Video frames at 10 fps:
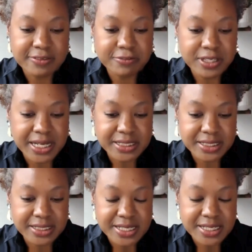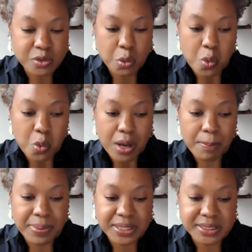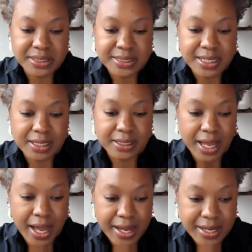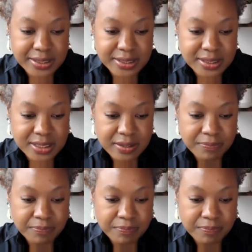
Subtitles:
different entities or business lines?